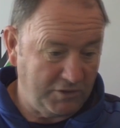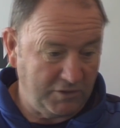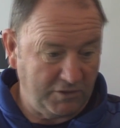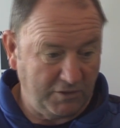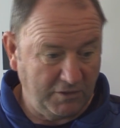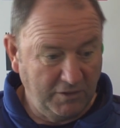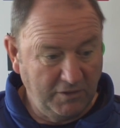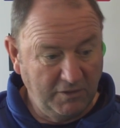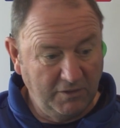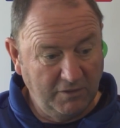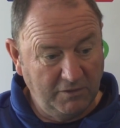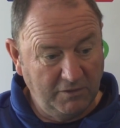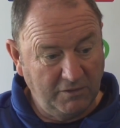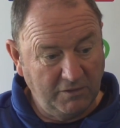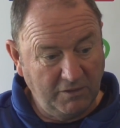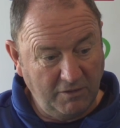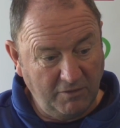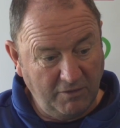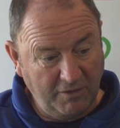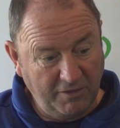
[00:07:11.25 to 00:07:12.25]
And
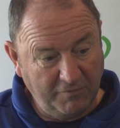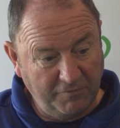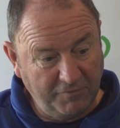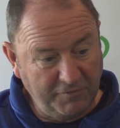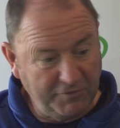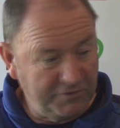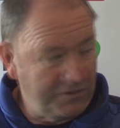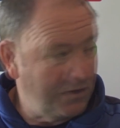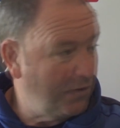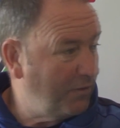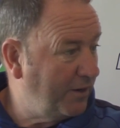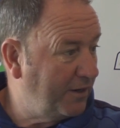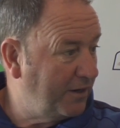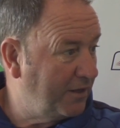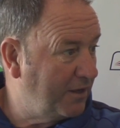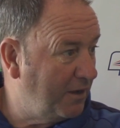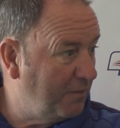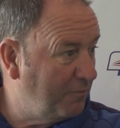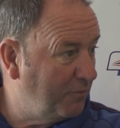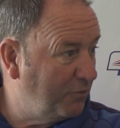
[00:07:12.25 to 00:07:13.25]
you know, our physio had
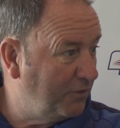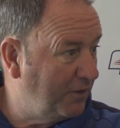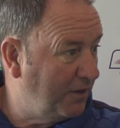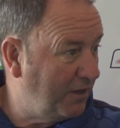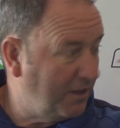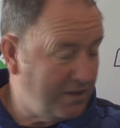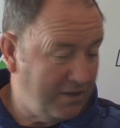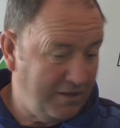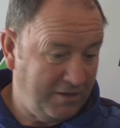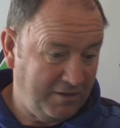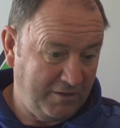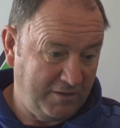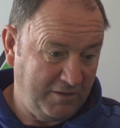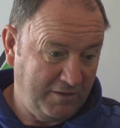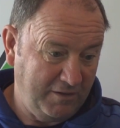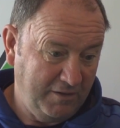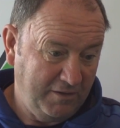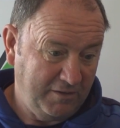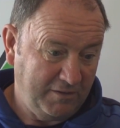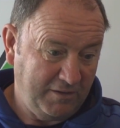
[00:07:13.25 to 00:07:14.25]
to come on late,
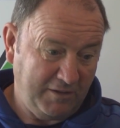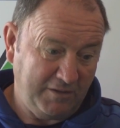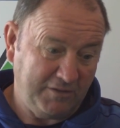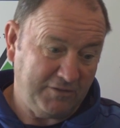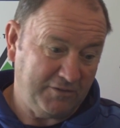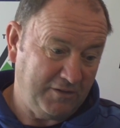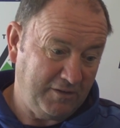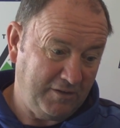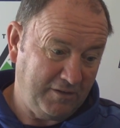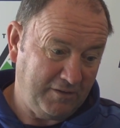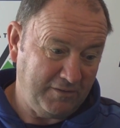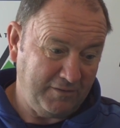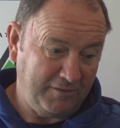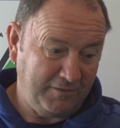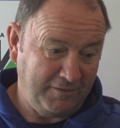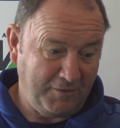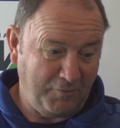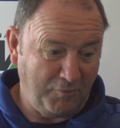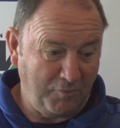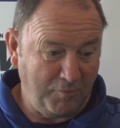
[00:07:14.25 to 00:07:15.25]
and now
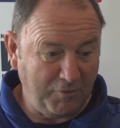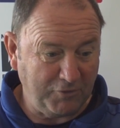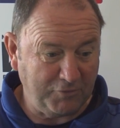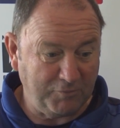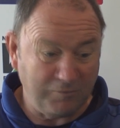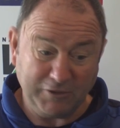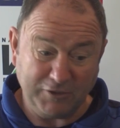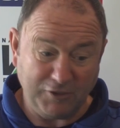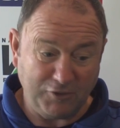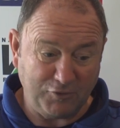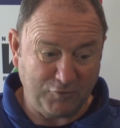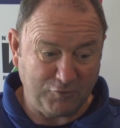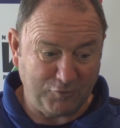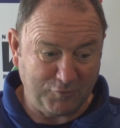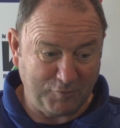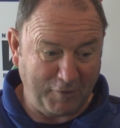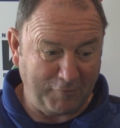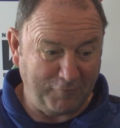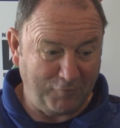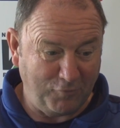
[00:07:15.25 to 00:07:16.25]
listen, you know, we mustn't be
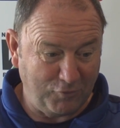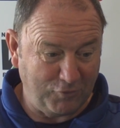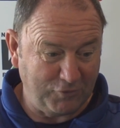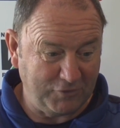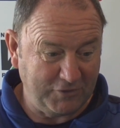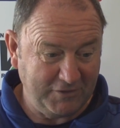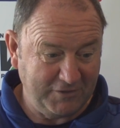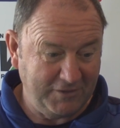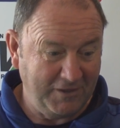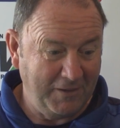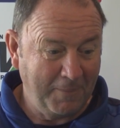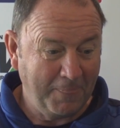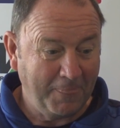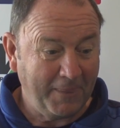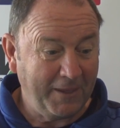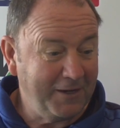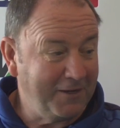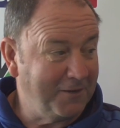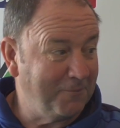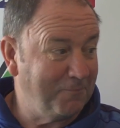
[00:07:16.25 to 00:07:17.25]
disrespectful, because
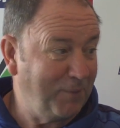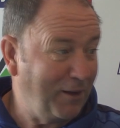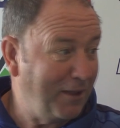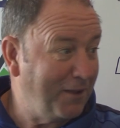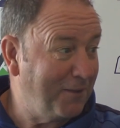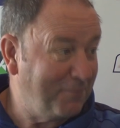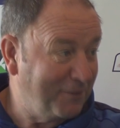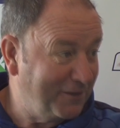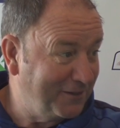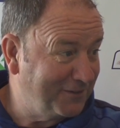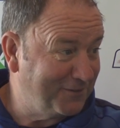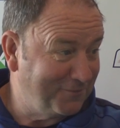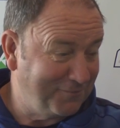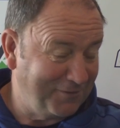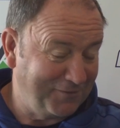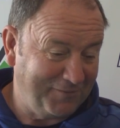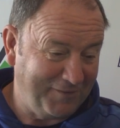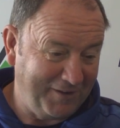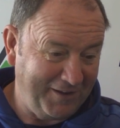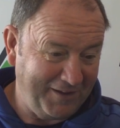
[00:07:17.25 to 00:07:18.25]
he can play a bit, to
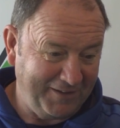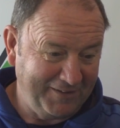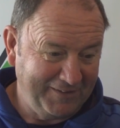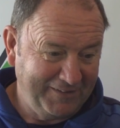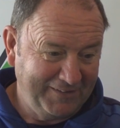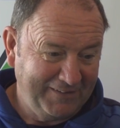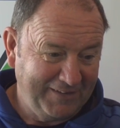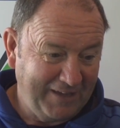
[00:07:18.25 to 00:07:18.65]
be fair,